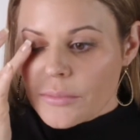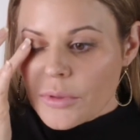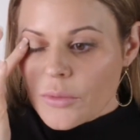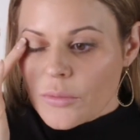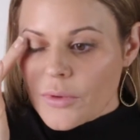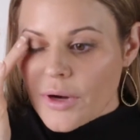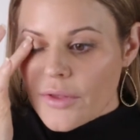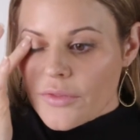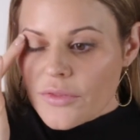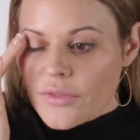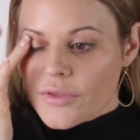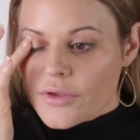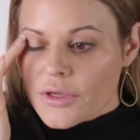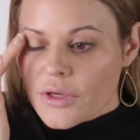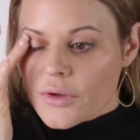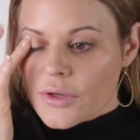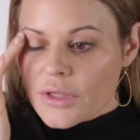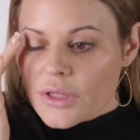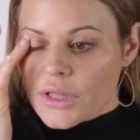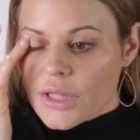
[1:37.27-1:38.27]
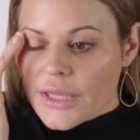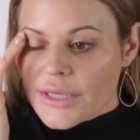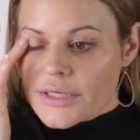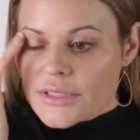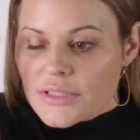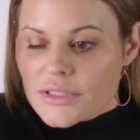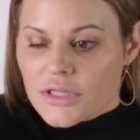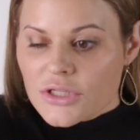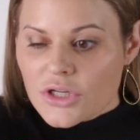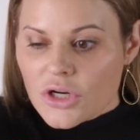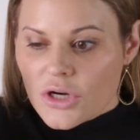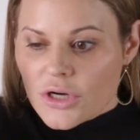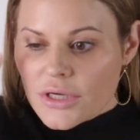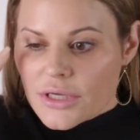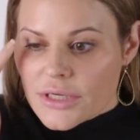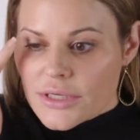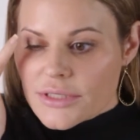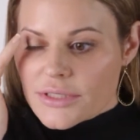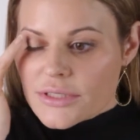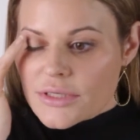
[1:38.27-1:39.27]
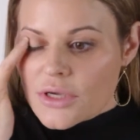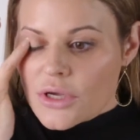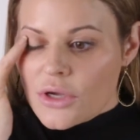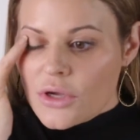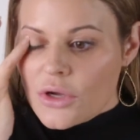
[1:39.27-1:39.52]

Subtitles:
but rather than going lightest to darkest,